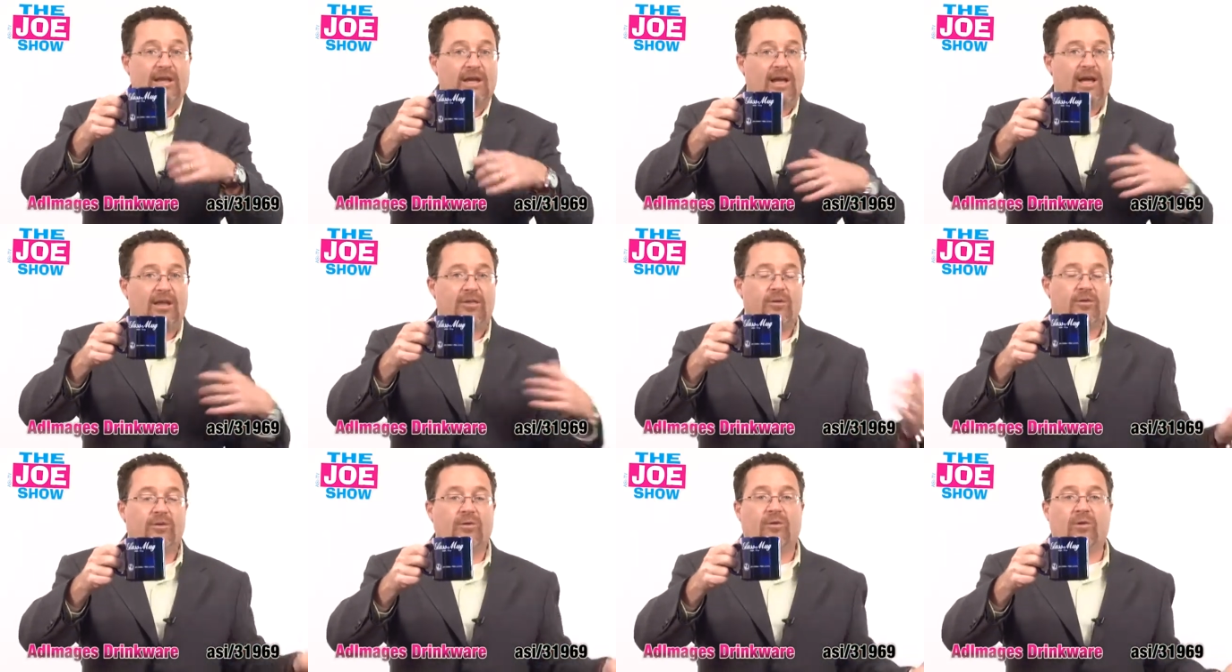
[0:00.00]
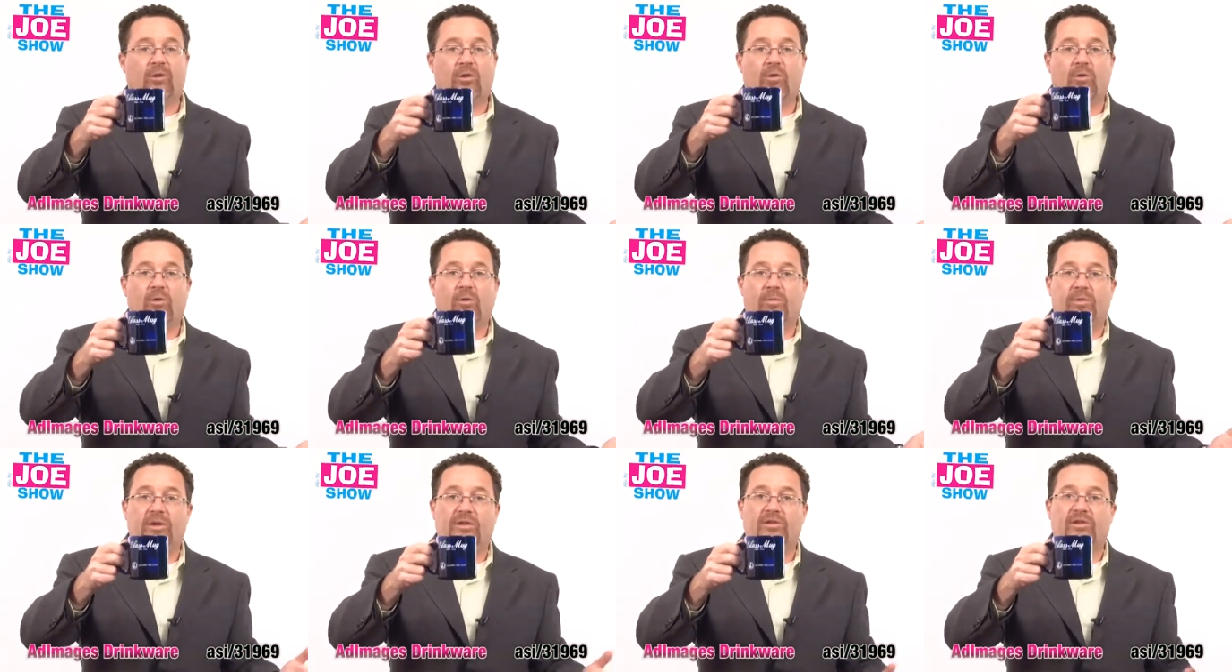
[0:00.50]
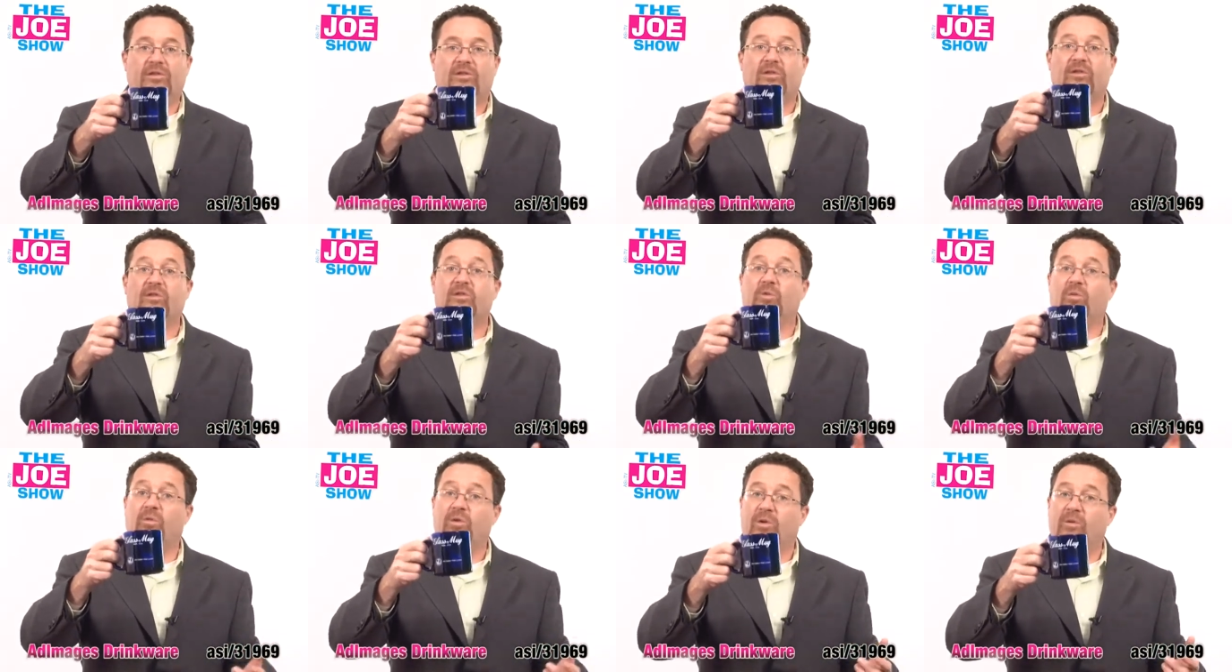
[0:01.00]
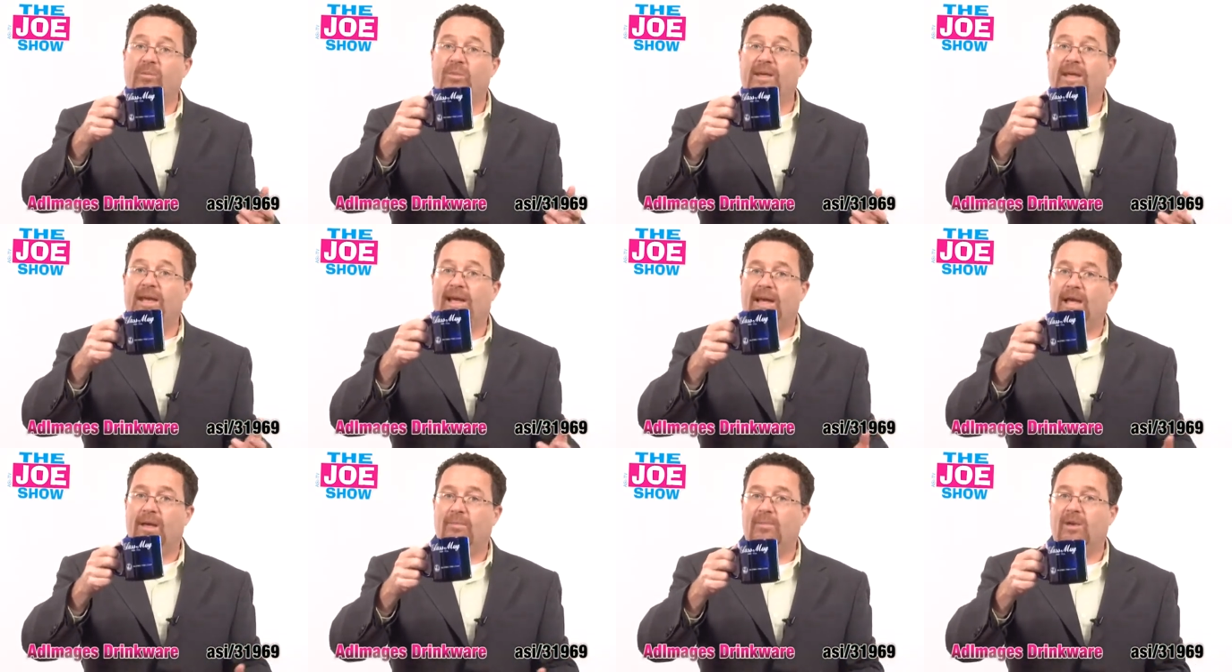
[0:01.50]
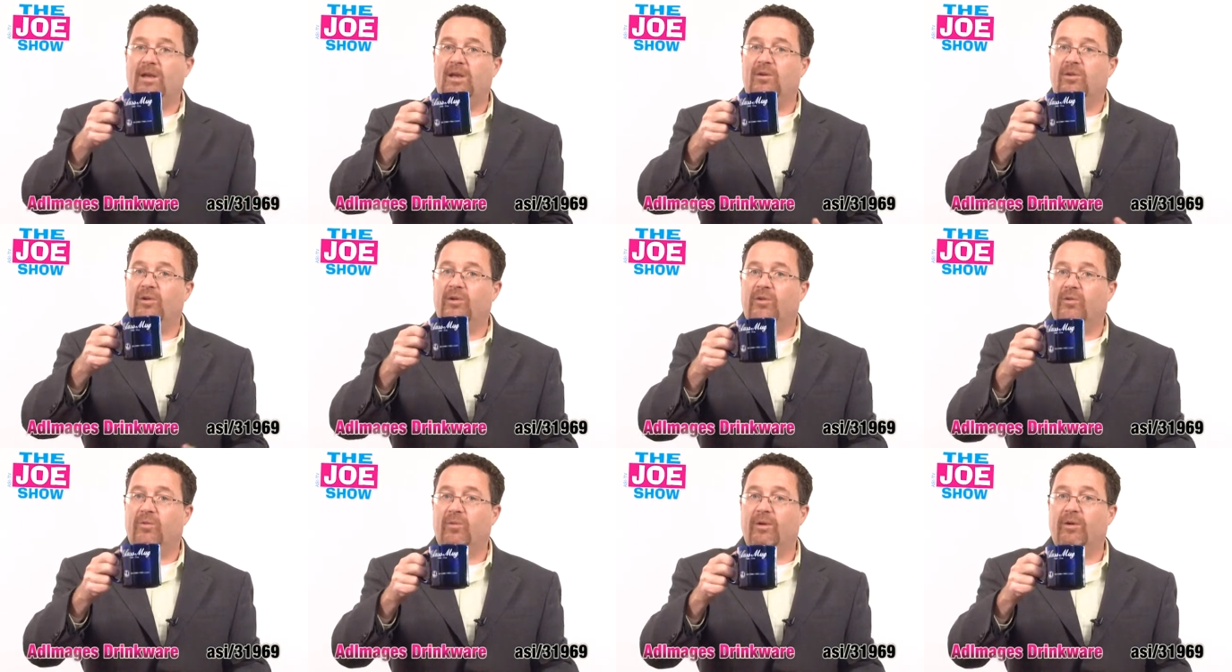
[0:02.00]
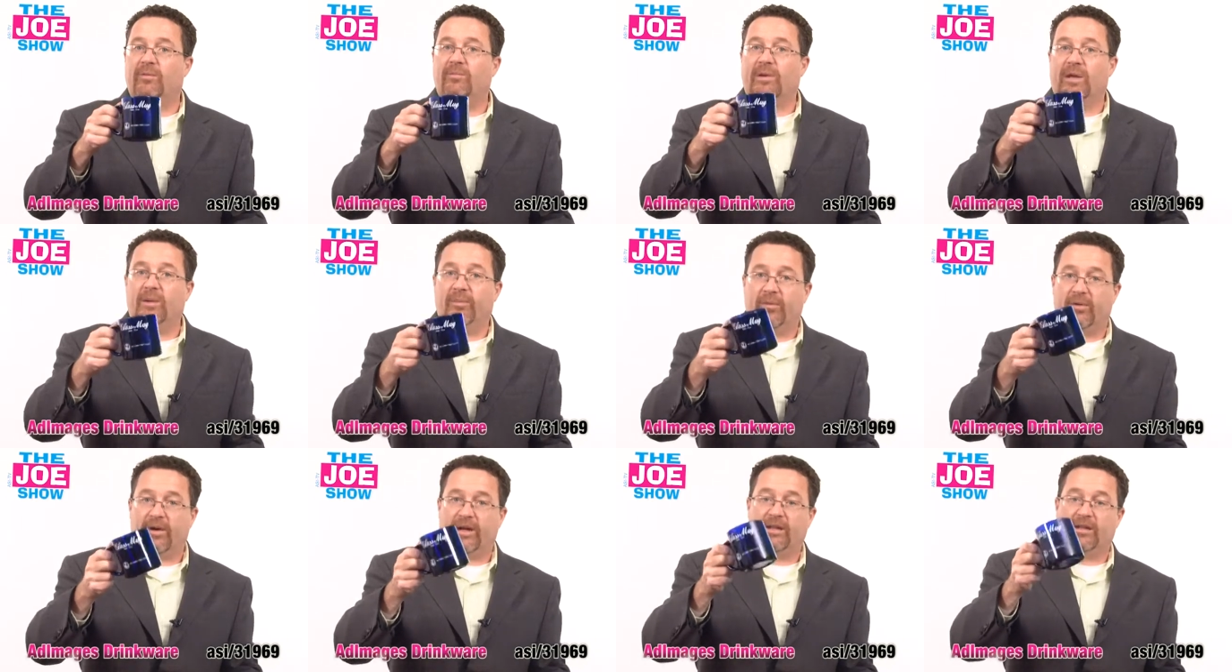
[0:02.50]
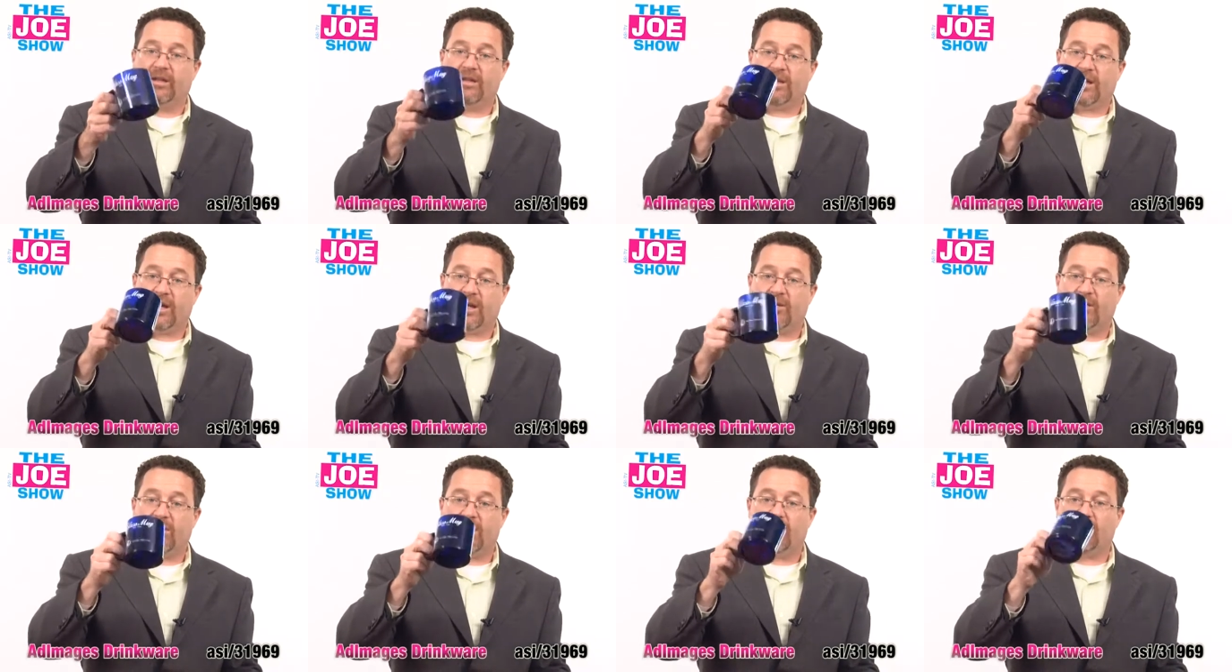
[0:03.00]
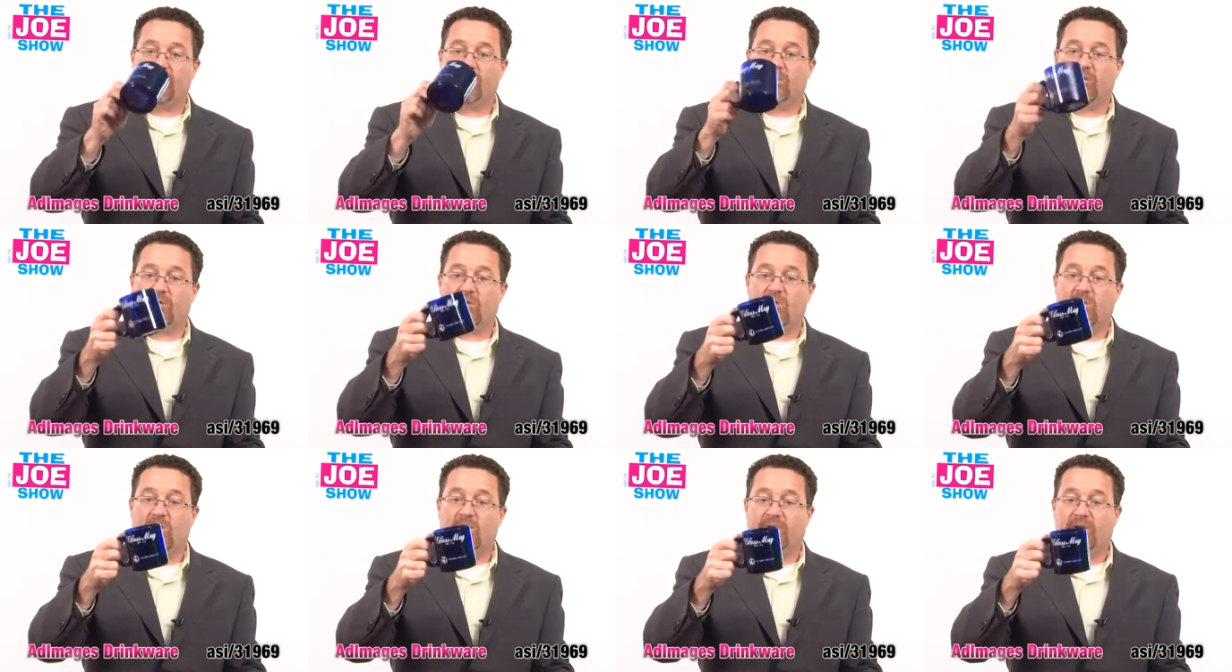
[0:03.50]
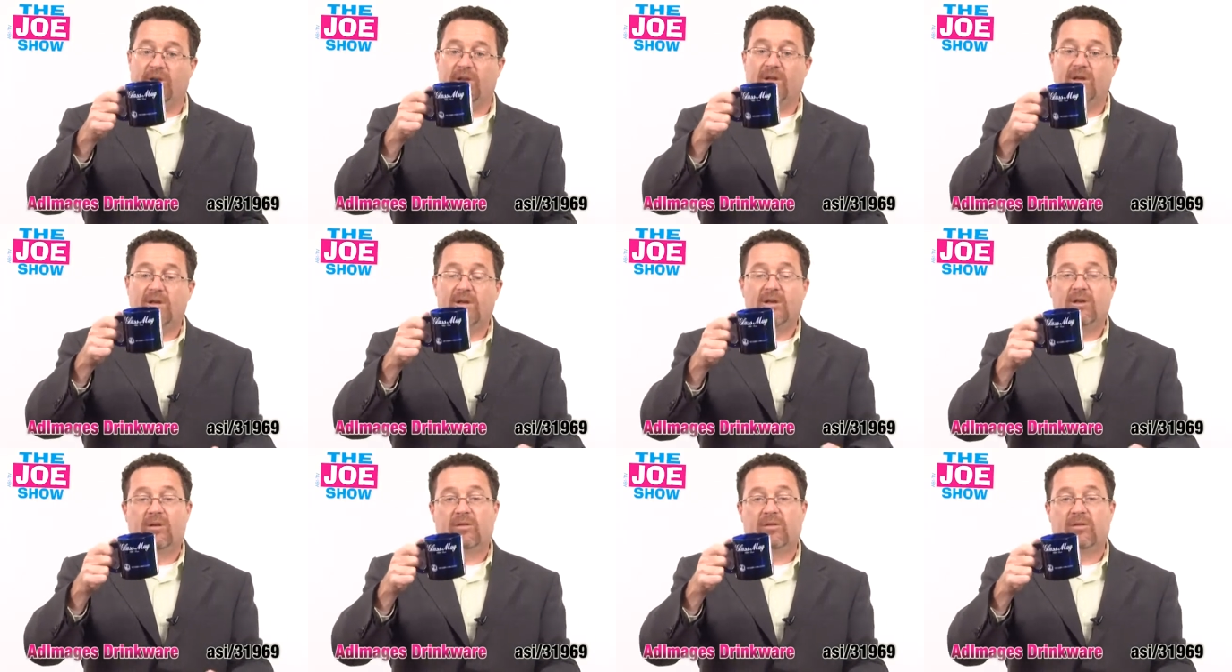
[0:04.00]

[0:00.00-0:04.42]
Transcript: and those local businesses will be happy because when people are at the diner having their coffee,